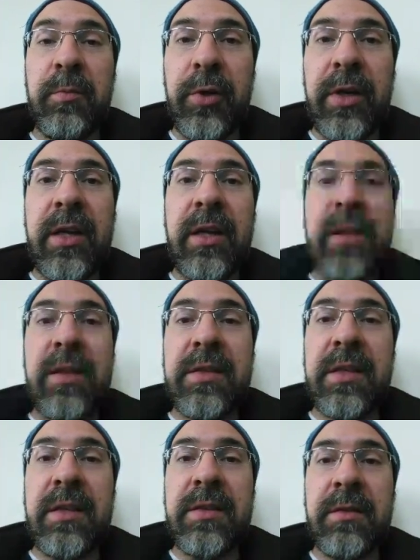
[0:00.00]
pretty good this
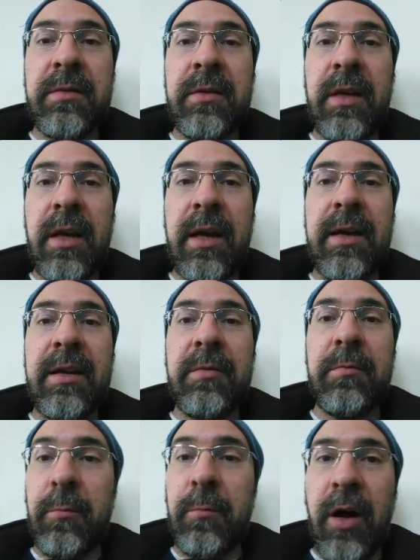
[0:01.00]
season
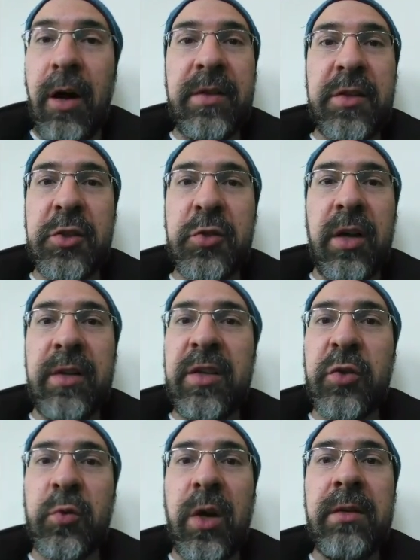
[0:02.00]
on this
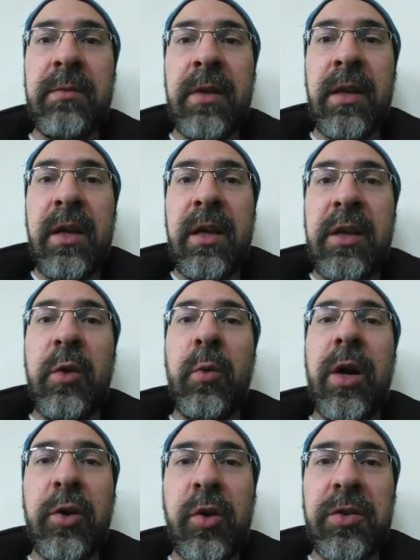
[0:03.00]
run, You
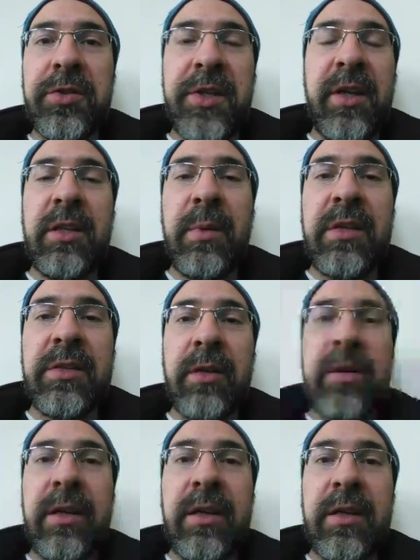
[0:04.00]
want your goaltending to be
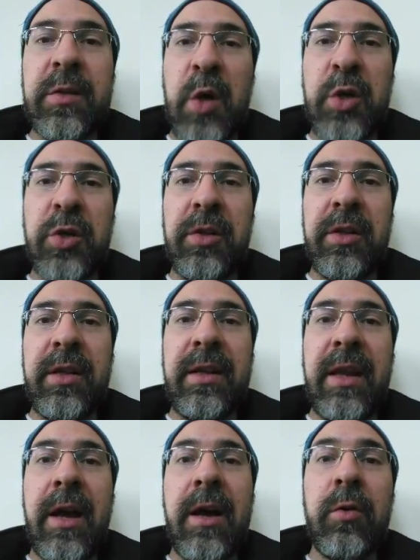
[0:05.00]
solid, especially
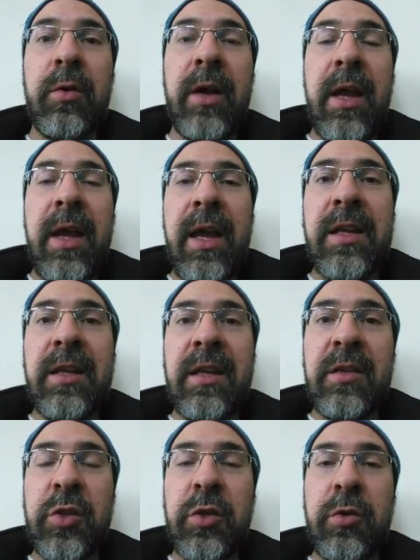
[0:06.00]
now heading
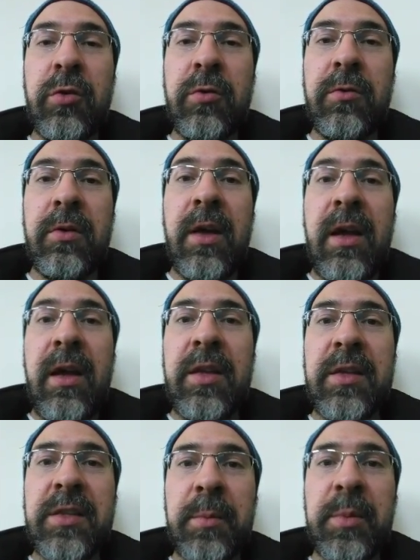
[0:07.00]
into
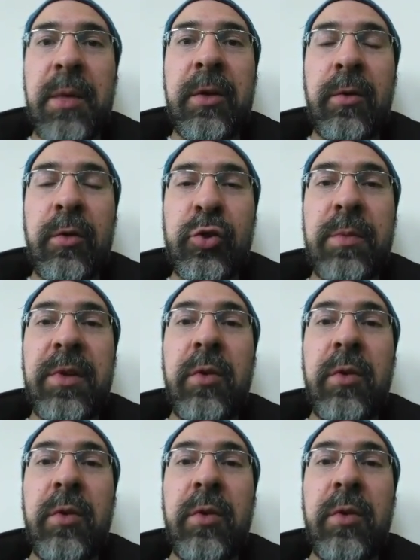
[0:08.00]
this upcoming road trip.